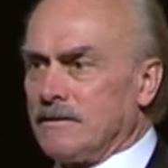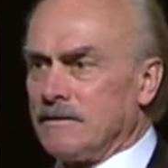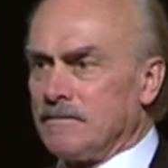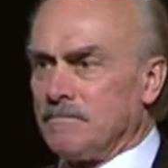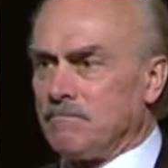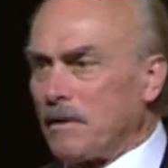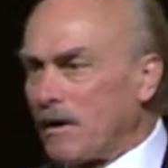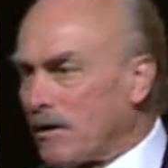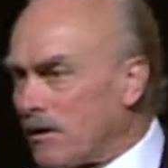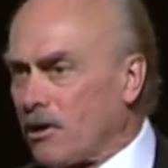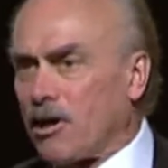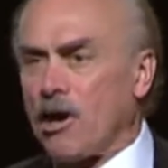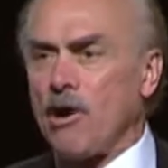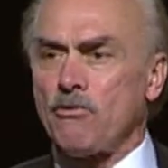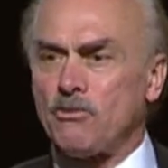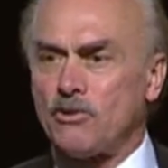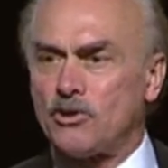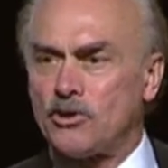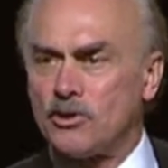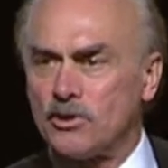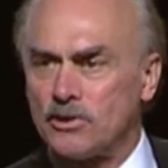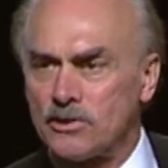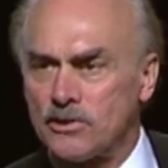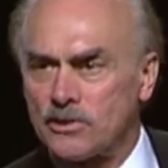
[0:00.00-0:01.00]
better
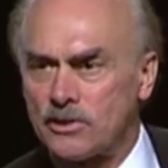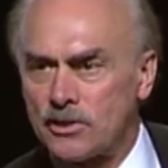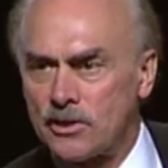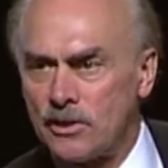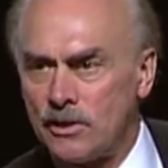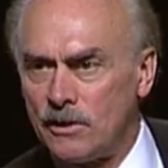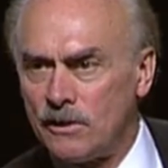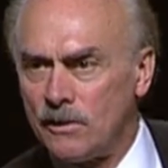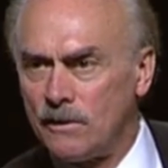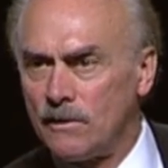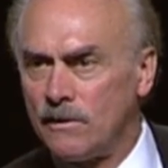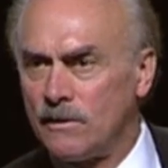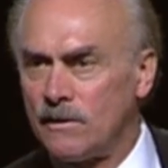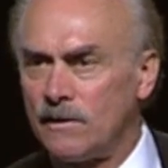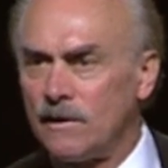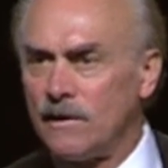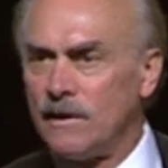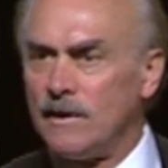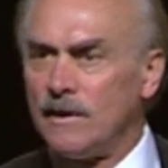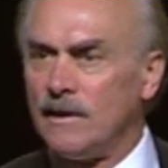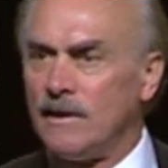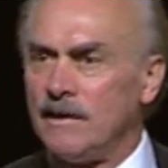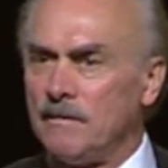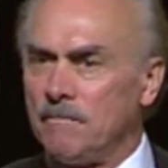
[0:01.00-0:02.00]
coaches,
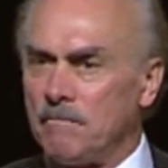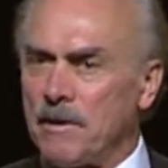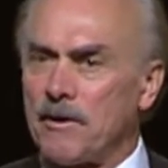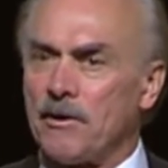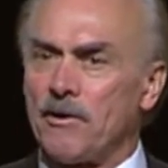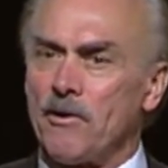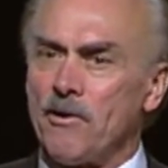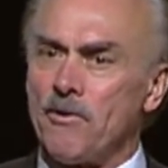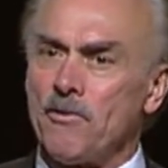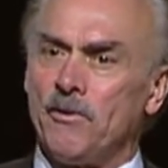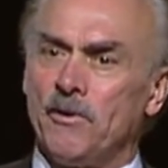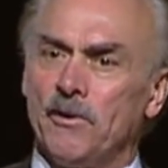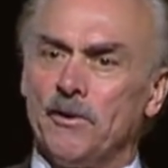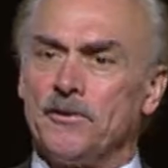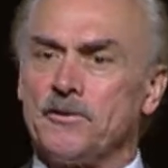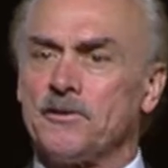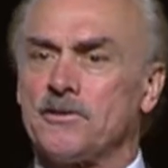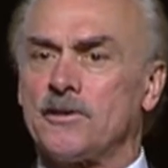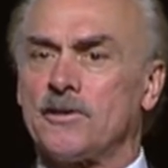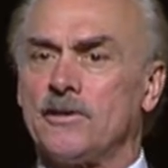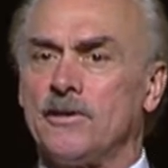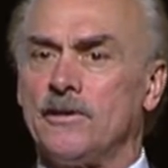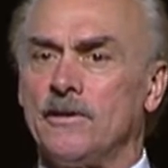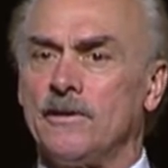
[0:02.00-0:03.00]
better owners.
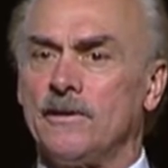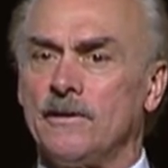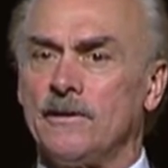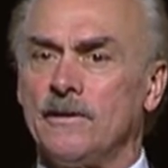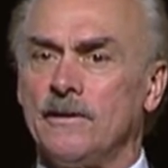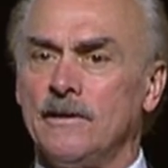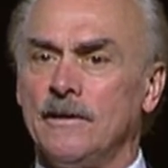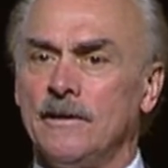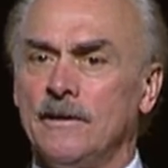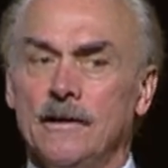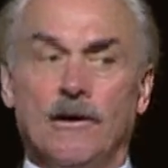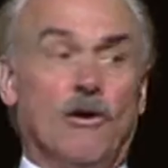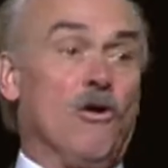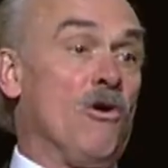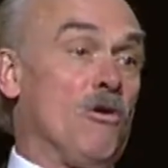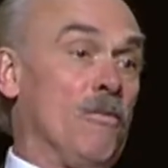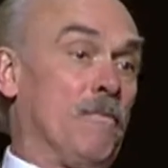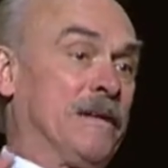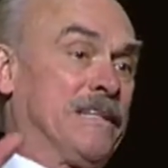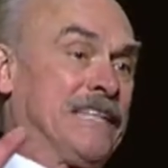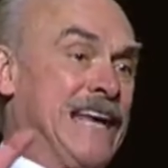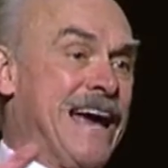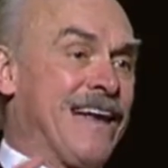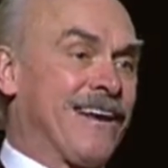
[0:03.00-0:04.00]
Oh,
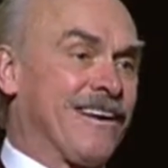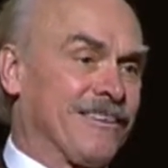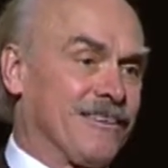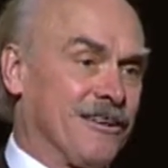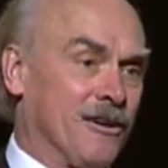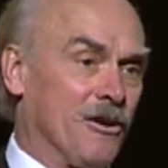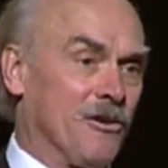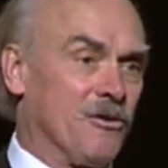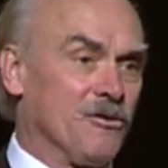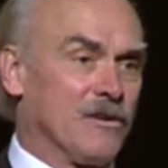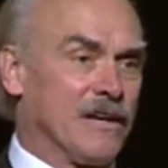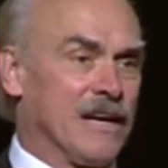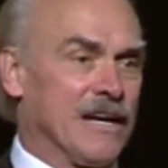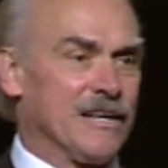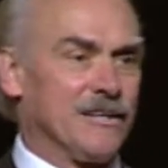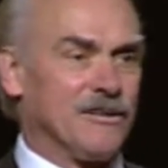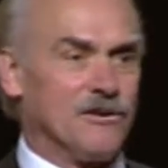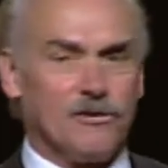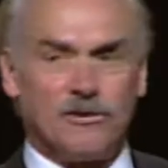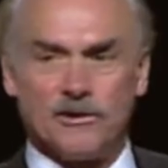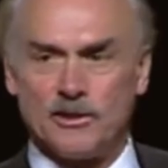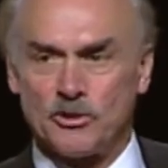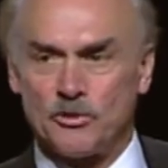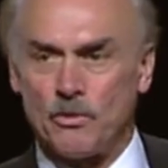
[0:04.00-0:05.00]
but talent alone can't
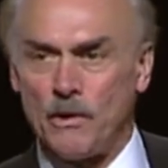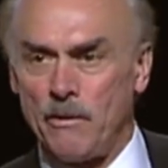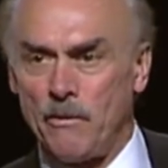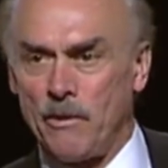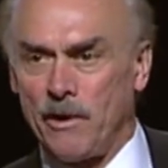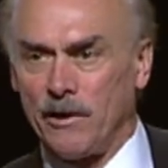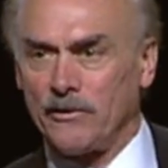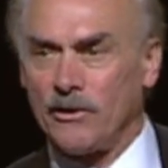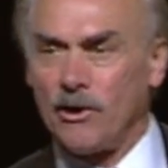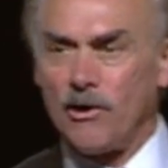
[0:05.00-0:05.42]
do it, as we well